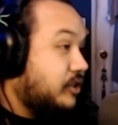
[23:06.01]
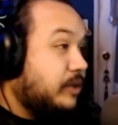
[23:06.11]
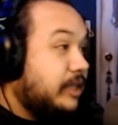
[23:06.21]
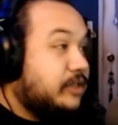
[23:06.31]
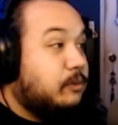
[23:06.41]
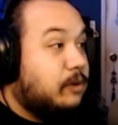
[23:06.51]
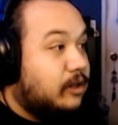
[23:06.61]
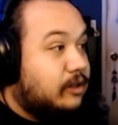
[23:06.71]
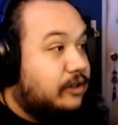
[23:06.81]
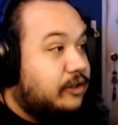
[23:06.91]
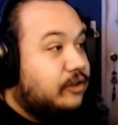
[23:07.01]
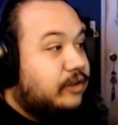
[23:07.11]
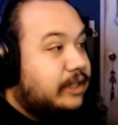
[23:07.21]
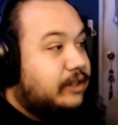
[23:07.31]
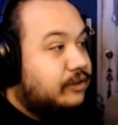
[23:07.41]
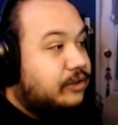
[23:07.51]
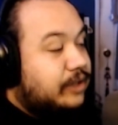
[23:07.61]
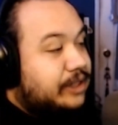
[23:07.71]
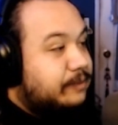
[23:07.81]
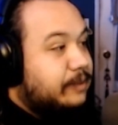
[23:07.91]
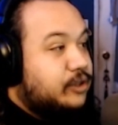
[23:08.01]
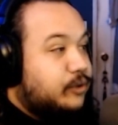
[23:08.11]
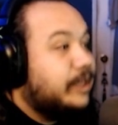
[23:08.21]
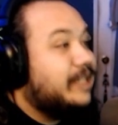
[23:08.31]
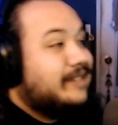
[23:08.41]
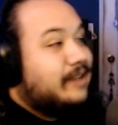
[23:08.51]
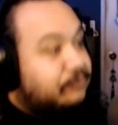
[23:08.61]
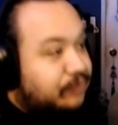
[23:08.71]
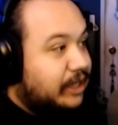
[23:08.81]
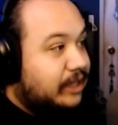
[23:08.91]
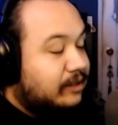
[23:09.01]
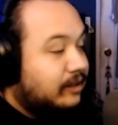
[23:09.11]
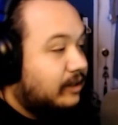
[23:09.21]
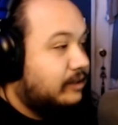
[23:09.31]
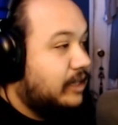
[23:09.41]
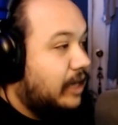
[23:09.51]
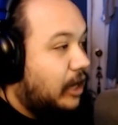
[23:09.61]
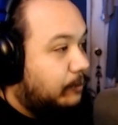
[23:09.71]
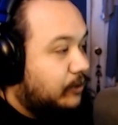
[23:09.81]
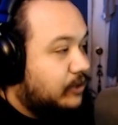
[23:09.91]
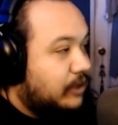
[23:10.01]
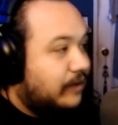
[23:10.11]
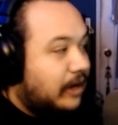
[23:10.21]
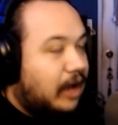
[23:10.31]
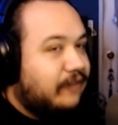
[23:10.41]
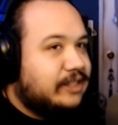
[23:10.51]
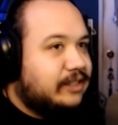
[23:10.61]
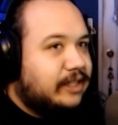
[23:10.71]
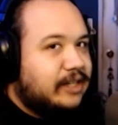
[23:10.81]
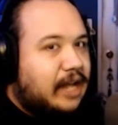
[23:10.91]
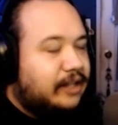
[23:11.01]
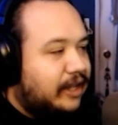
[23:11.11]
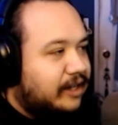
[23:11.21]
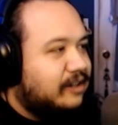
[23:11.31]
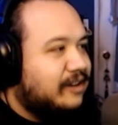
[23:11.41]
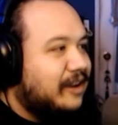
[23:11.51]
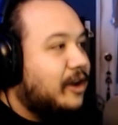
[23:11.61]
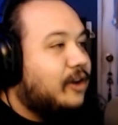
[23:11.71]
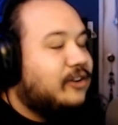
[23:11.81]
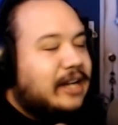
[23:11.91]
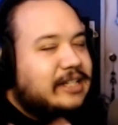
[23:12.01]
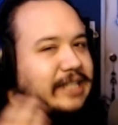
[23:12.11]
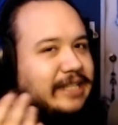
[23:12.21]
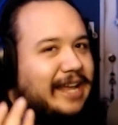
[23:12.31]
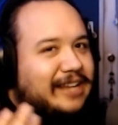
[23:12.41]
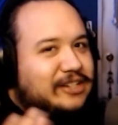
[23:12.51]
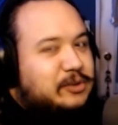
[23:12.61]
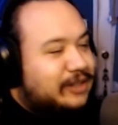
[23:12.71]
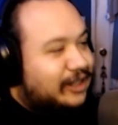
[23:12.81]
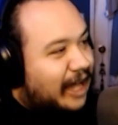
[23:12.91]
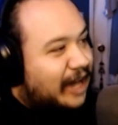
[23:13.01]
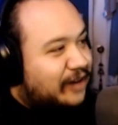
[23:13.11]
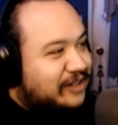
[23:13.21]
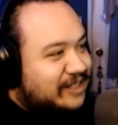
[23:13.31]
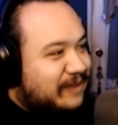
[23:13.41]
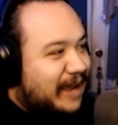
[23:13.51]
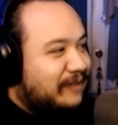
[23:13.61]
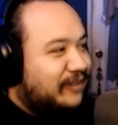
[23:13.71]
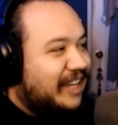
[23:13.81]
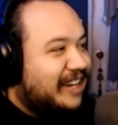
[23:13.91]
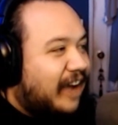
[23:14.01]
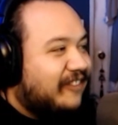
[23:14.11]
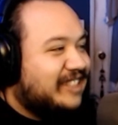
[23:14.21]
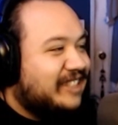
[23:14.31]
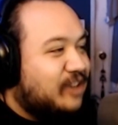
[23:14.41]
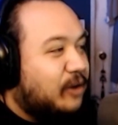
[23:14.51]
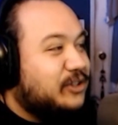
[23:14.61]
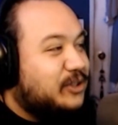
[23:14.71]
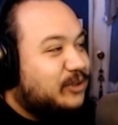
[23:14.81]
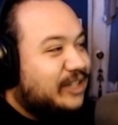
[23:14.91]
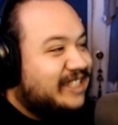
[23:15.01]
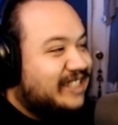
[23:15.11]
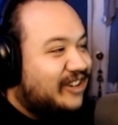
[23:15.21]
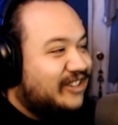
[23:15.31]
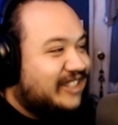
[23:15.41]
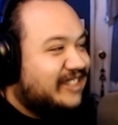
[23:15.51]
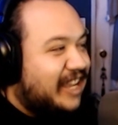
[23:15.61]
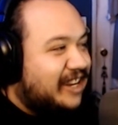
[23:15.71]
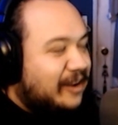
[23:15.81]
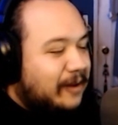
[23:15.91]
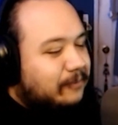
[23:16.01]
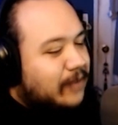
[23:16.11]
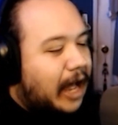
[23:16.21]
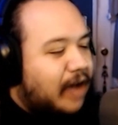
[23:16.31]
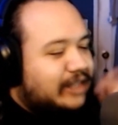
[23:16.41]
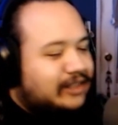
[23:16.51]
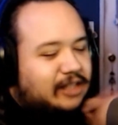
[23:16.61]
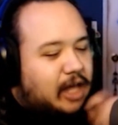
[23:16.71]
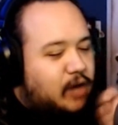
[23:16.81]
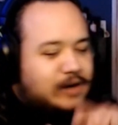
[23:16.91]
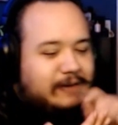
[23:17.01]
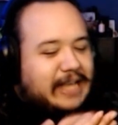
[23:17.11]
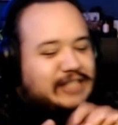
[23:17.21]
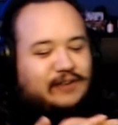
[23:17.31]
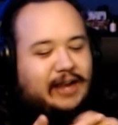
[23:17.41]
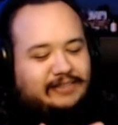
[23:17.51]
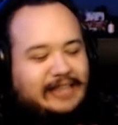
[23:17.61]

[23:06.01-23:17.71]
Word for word: you do need to work you do need you do need to be doing something to help yourself out. Obviously, not like, not to say that doing the lottery is bad, but like, obviously, don't do things that are just like I'll get the lottery. It's fine.